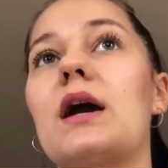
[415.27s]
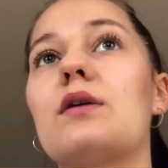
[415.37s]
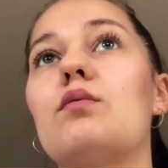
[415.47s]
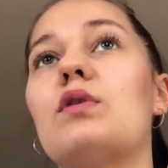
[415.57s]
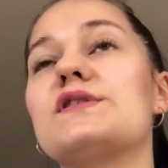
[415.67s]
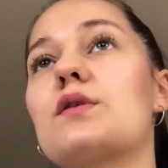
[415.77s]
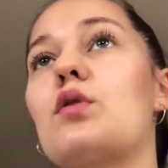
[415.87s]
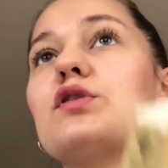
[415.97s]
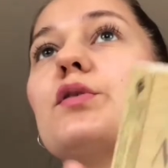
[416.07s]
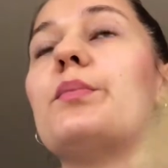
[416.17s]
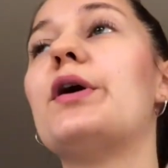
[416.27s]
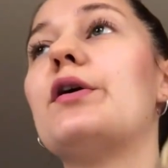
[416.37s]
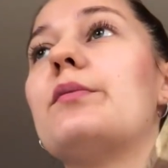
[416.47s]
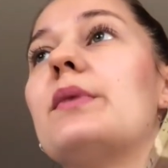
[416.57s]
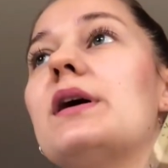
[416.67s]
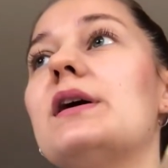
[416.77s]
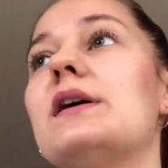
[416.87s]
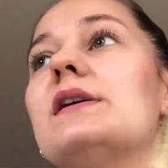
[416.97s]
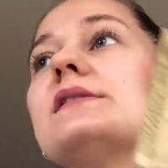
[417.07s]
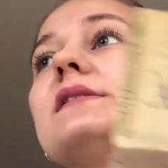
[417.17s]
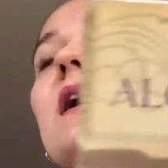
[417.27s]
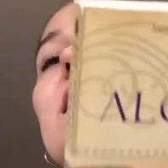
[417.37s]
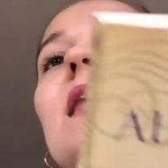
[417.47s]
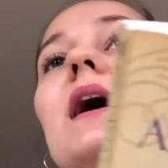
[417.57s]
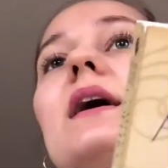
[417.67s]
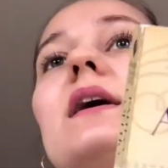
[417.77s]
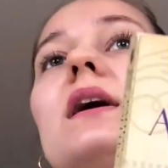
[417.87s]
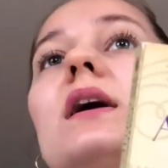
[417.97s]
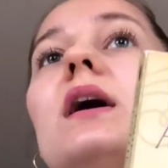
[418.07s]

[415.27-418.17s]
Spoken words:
wants to go to the pyramids, and like